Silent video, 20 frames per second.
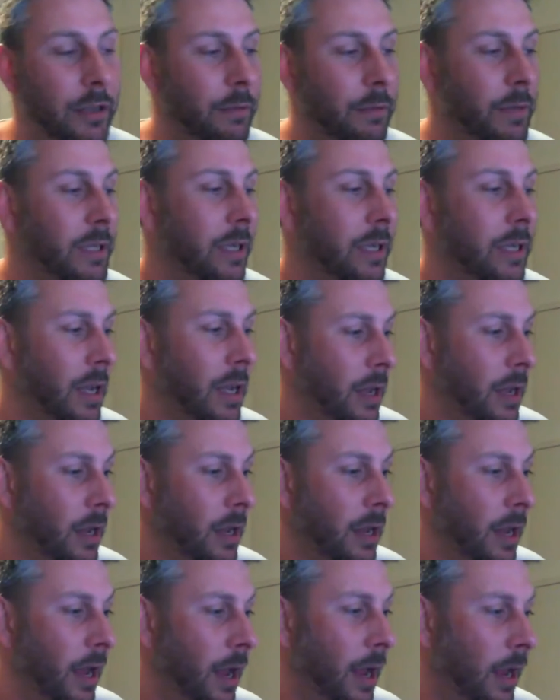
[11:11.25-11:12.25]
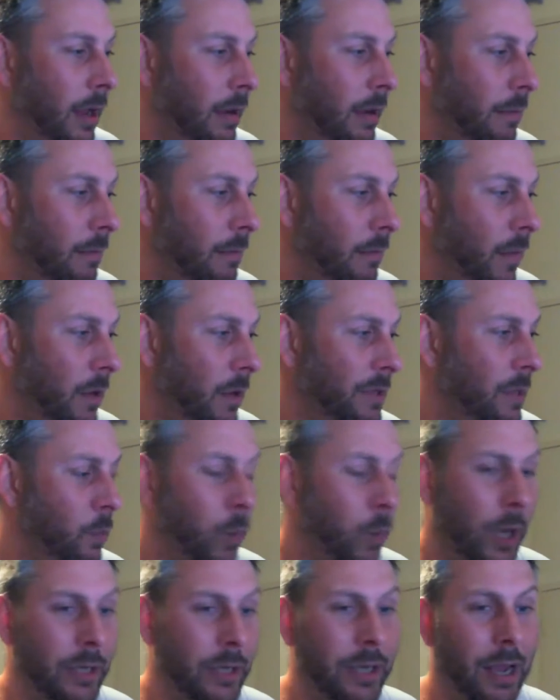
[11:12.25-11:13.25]
There was I was in
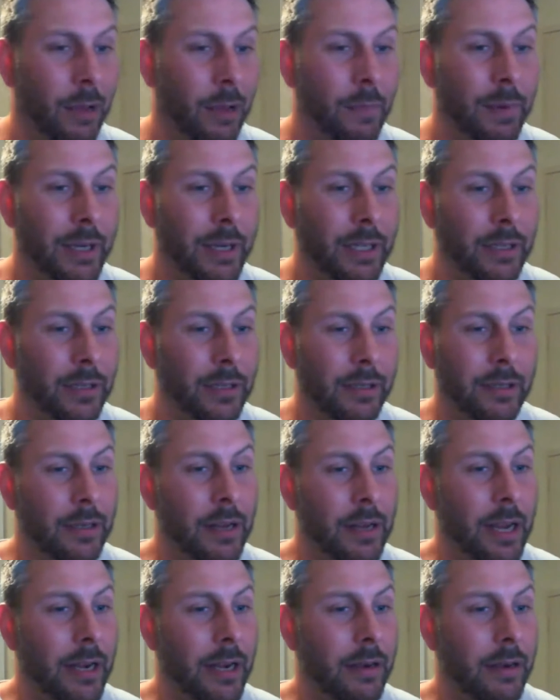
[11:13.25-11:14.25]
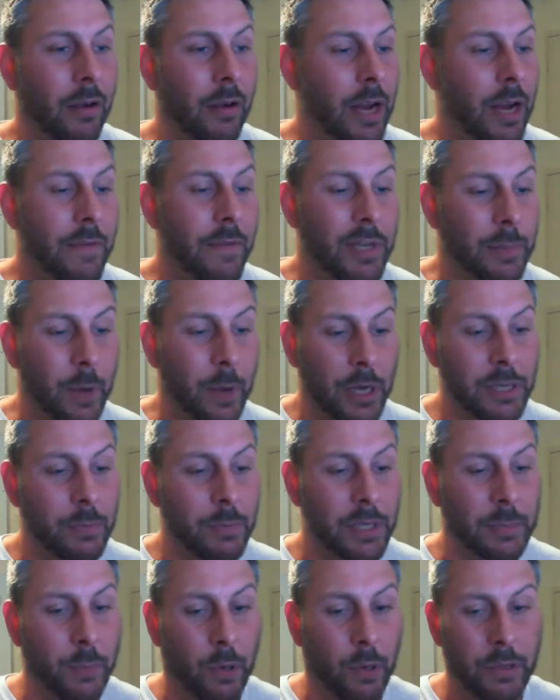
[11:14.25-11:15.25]
one company, and I never spoke to
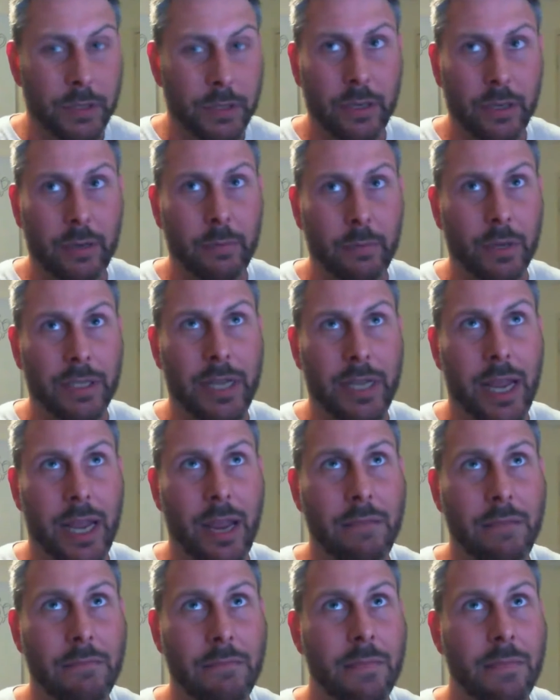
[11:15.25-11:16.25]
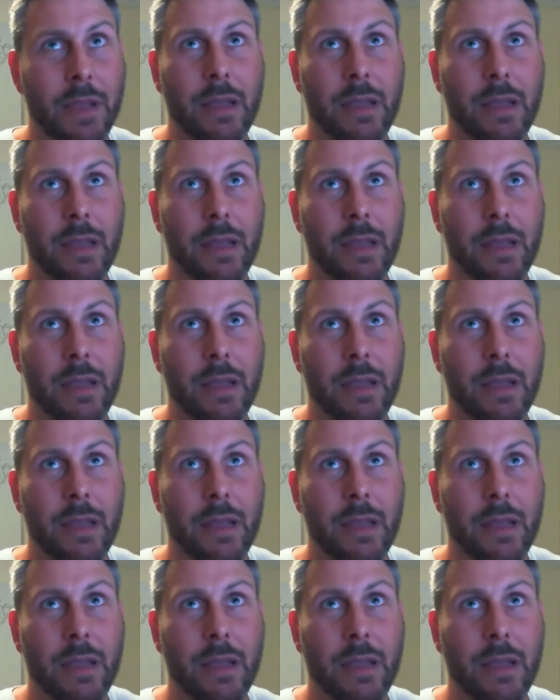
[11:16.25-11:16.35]
my sponsor, my team.